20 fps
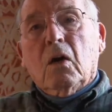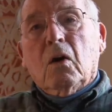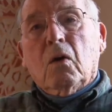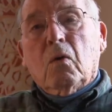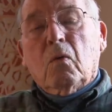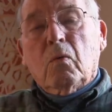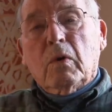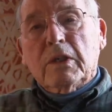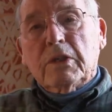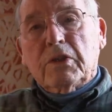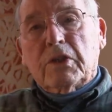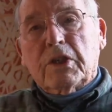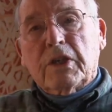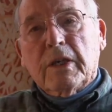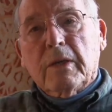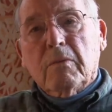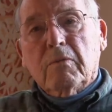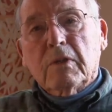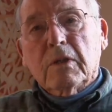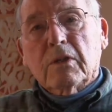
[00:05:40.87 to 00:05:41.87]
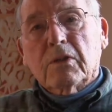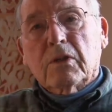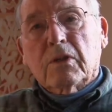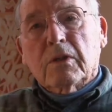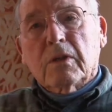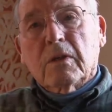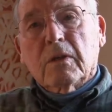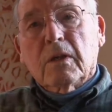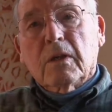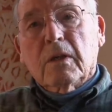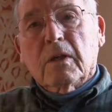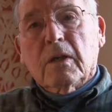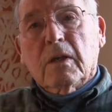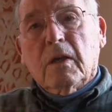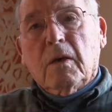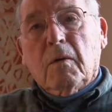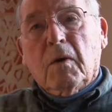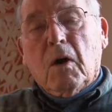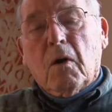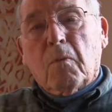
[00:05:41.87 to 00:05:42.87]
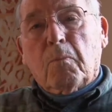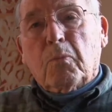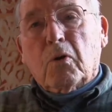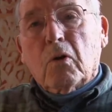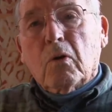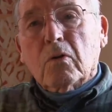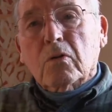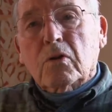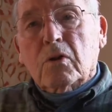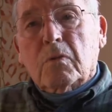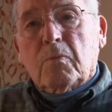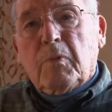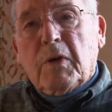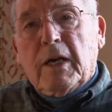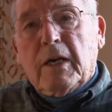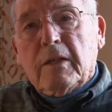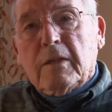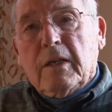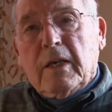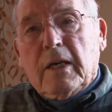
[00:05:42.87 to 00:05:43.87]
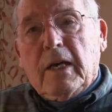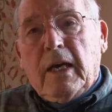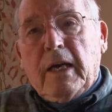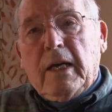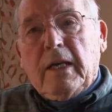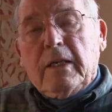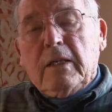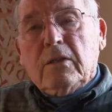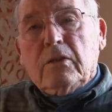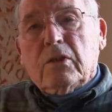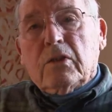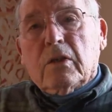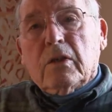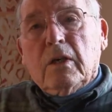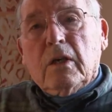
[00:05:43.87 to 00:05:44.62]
When she was approached by the aides,